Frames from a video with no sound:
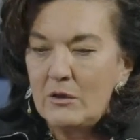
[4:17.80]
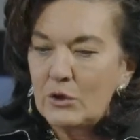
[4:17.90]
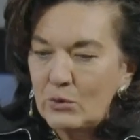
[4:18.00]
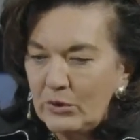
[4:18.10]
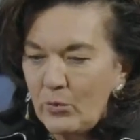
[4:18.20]

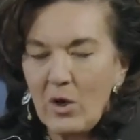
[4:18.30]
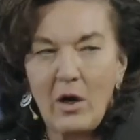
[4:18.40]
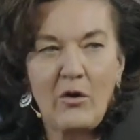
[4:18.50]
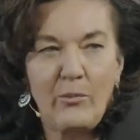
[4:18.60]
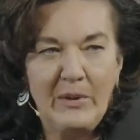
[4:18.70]
through the
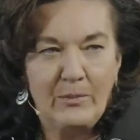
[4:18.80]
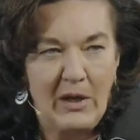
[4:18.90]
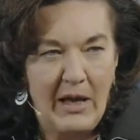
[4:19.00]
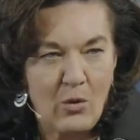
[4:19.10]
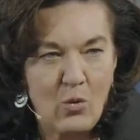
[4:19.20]
work of
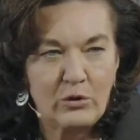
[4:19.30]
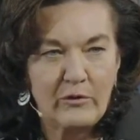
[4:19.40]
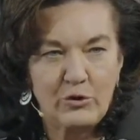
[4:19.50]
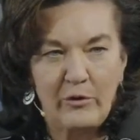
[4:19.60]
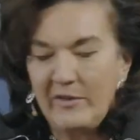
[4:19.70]
people like
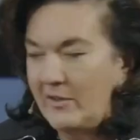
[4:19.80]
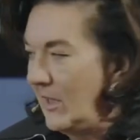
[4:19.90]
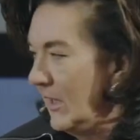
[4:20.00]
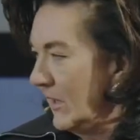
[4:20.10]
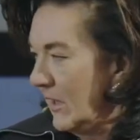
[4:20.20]
Otto, John Van
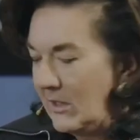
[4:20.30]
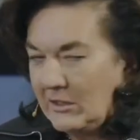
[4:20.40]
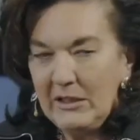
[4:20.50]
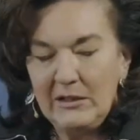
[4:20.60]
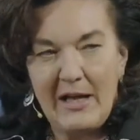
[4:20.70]
Reenen, and
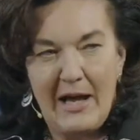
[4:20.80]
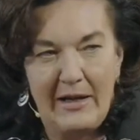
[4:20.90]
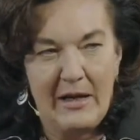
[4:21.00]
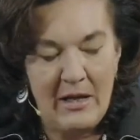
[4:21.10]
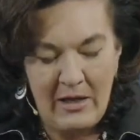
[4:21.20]
indeed
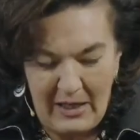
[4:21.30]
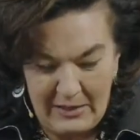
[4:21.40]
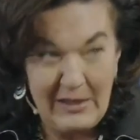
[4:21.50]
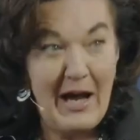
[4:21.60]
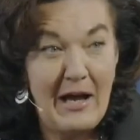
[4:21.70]
Jan
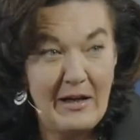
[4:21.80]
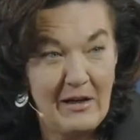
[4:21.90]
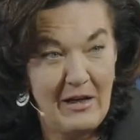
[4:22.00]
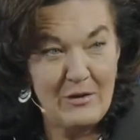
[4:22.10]
and Jan,